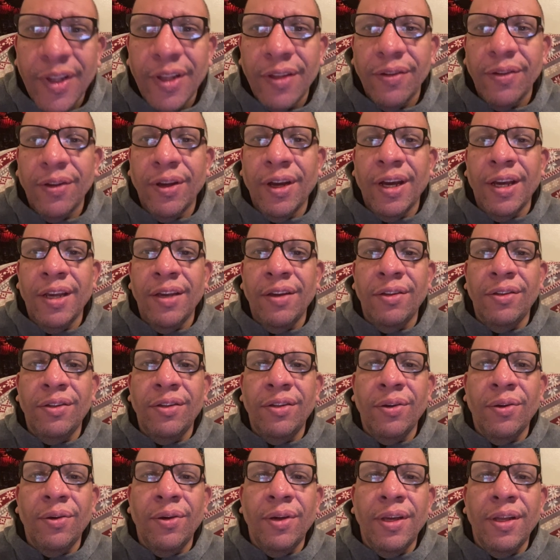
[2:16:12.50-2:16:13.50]
So how you
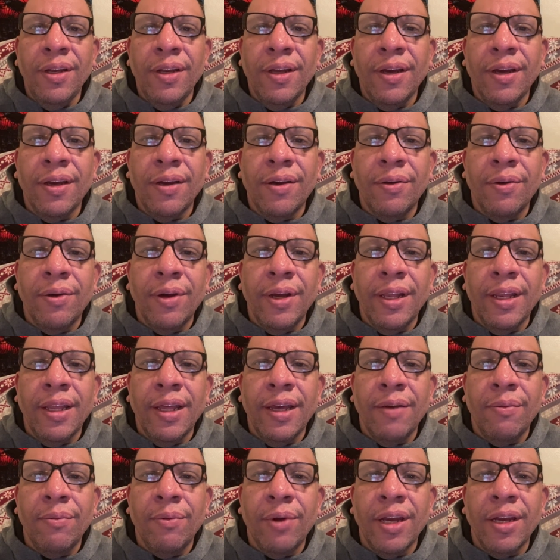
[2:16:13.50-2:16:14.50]
doing,
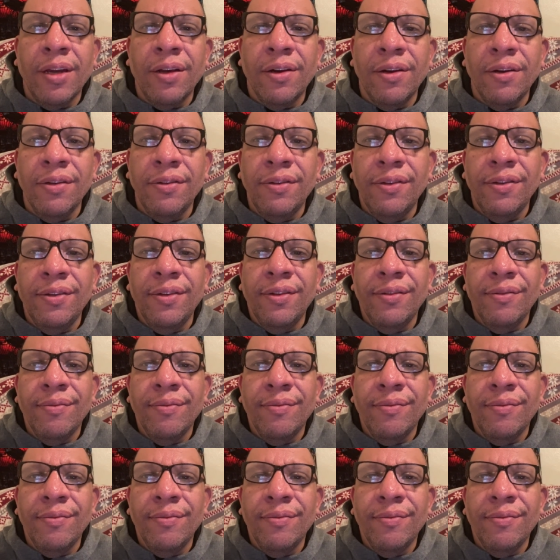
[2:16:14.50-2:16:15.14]
Gorilla Records?